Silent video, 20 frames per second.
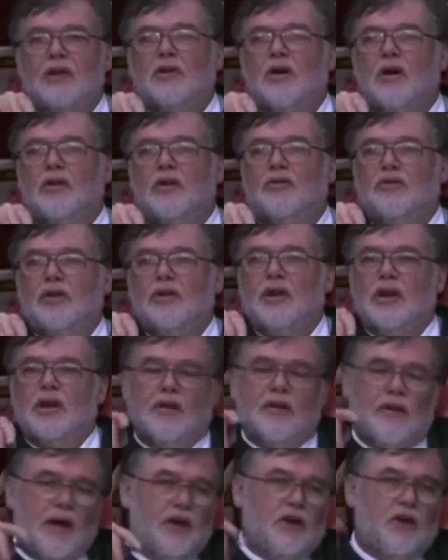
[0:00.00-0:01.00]
that goes
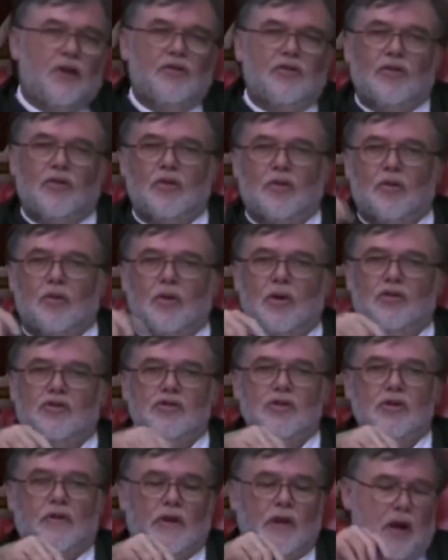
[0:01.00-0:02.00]
to the
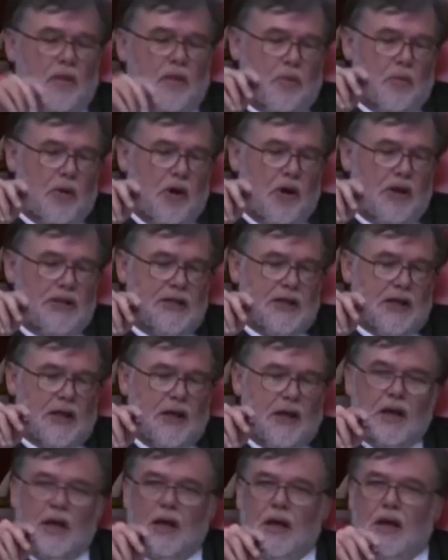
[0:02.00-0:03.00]
question of
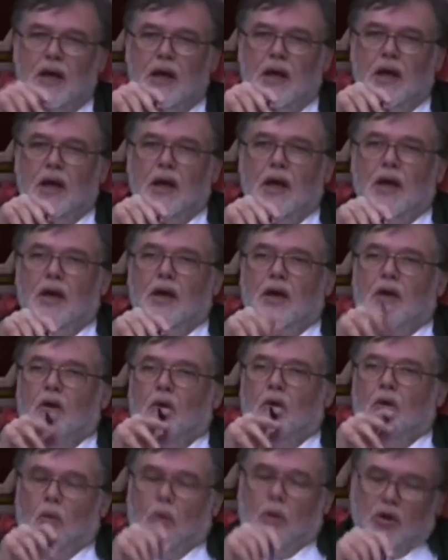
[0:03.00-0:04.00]
culpability.
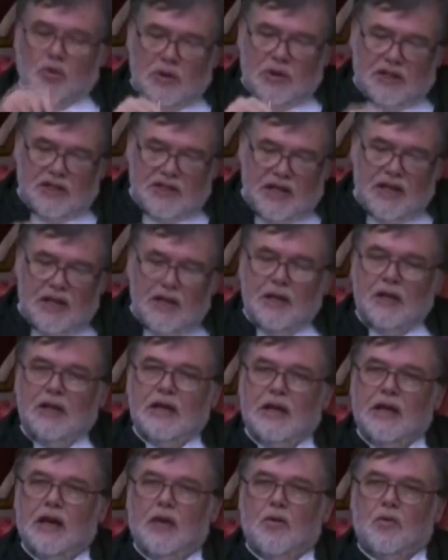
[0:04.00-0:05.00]
What we're dealing
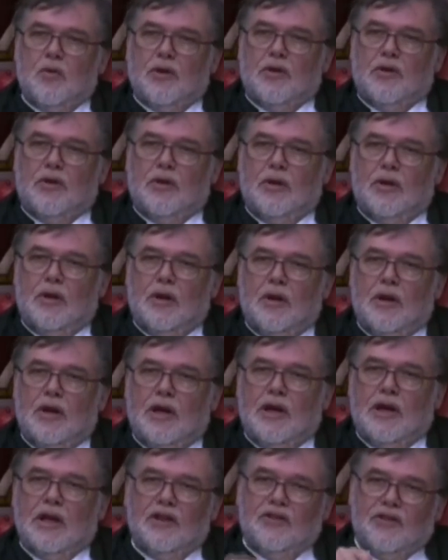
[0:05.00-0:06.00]
here with
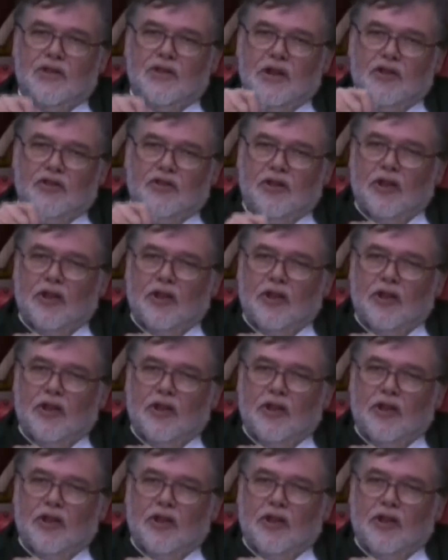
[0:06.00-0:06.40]
is the